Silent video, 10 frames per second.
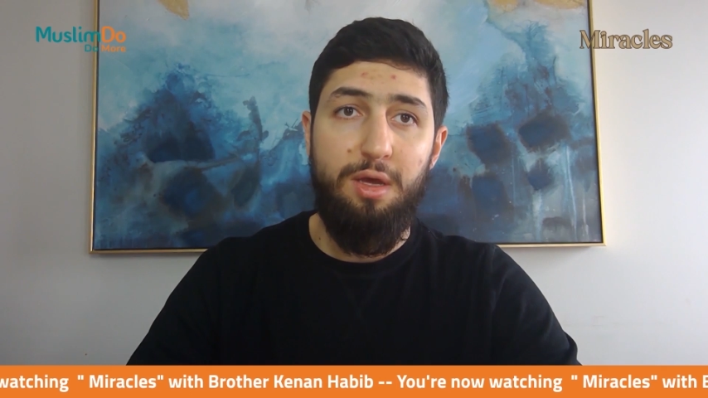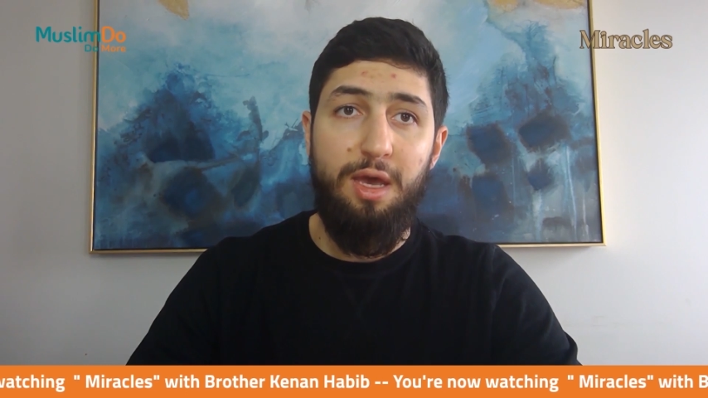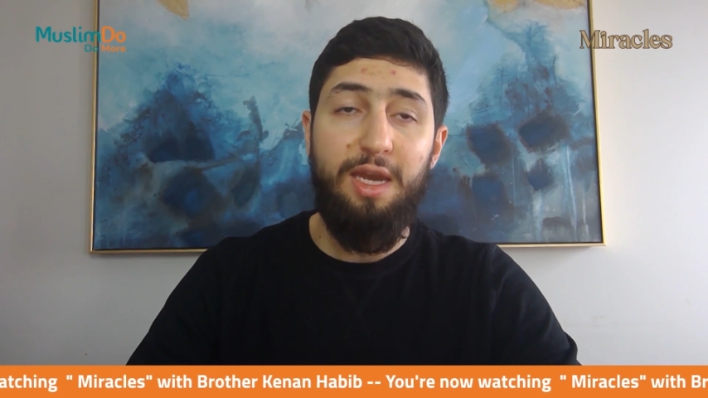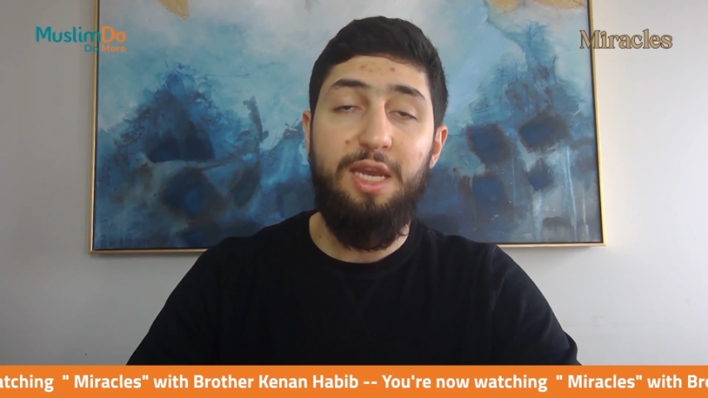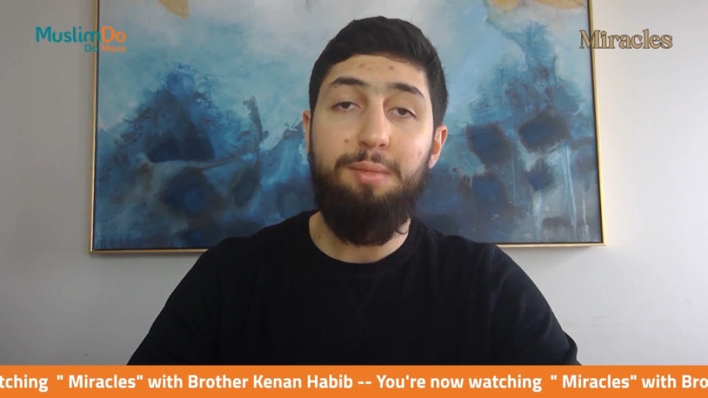
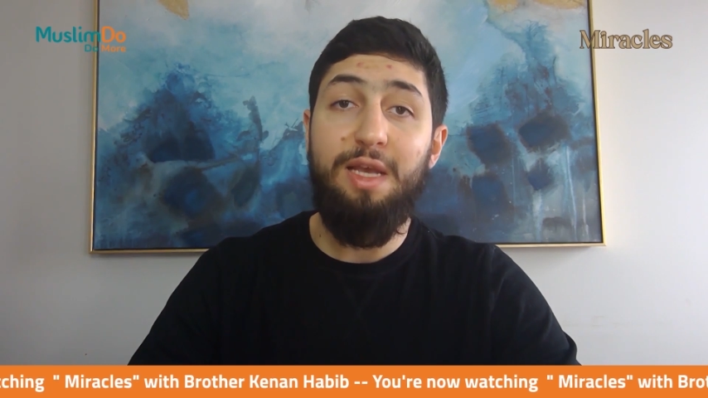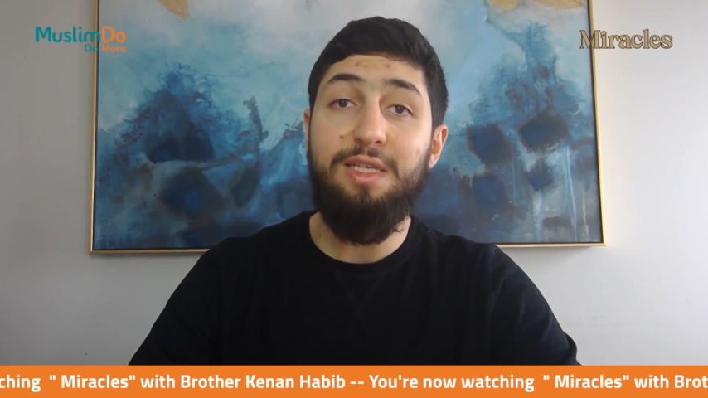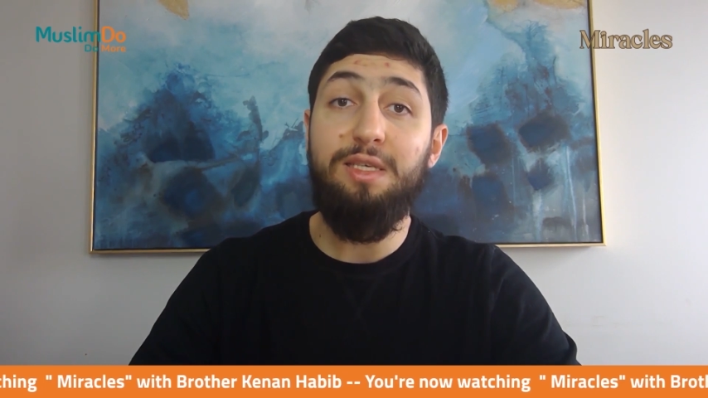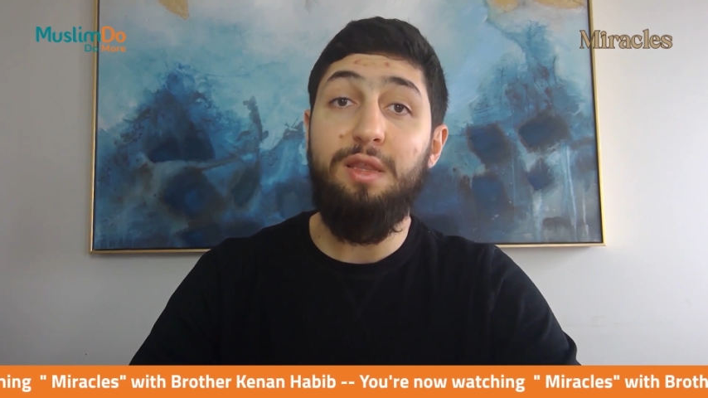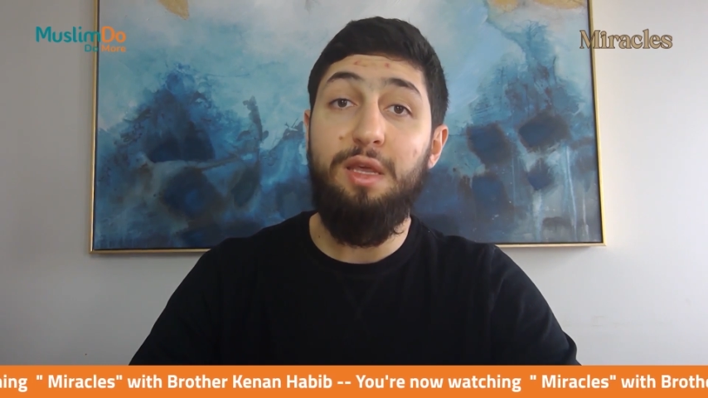And He
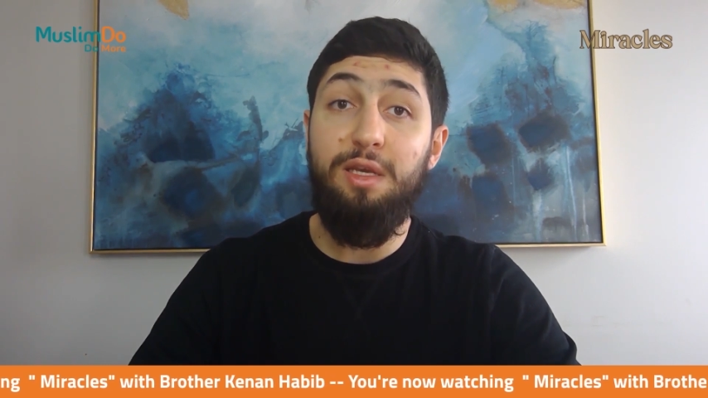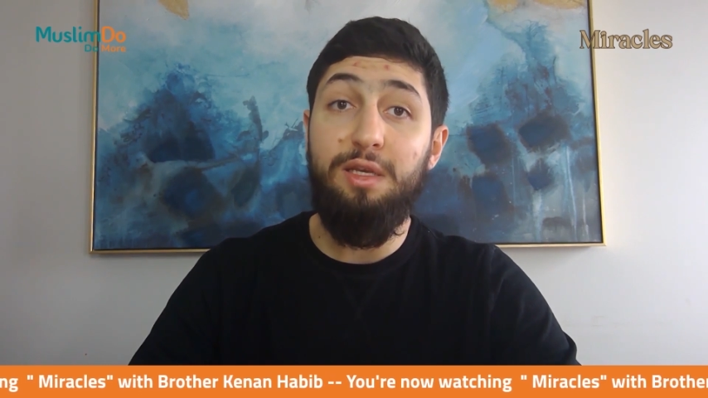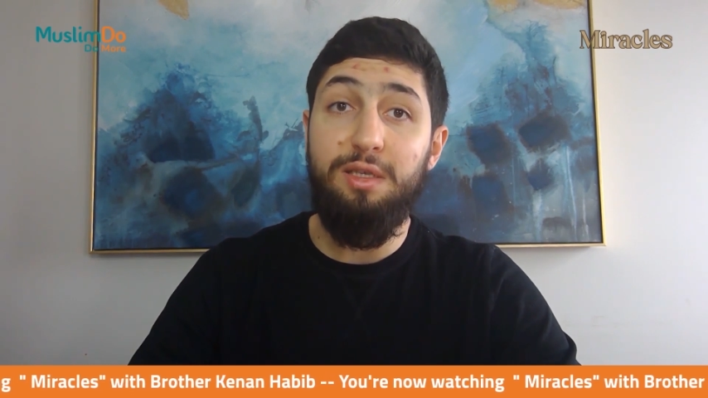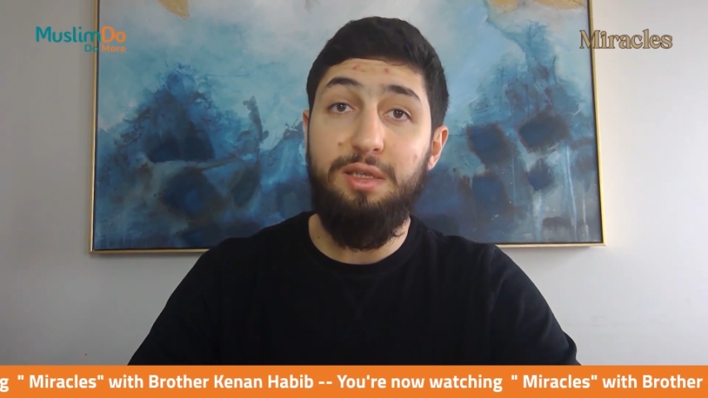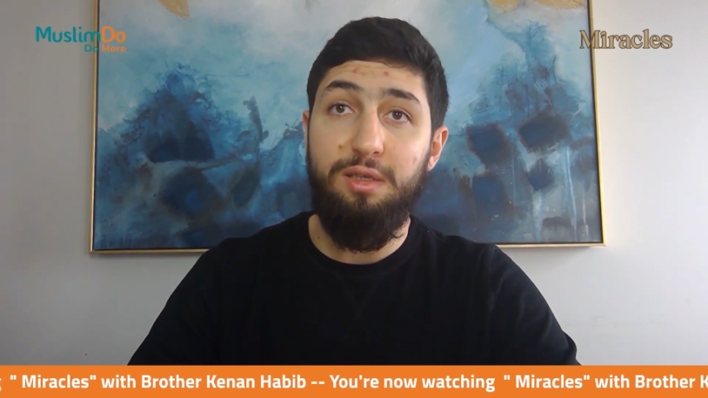makes
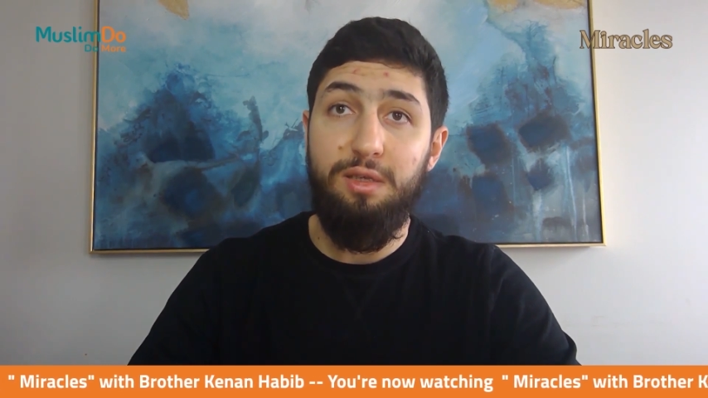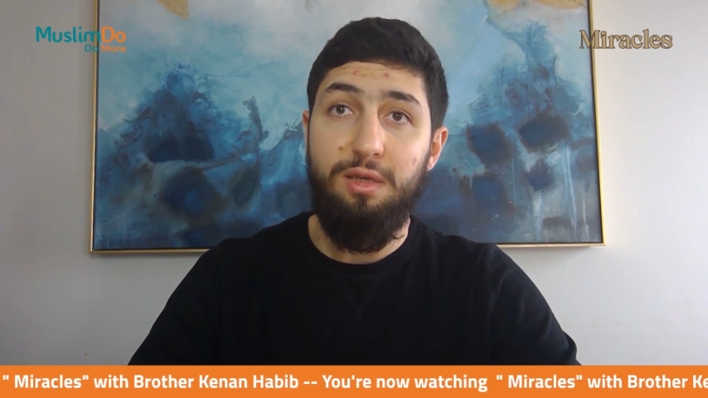these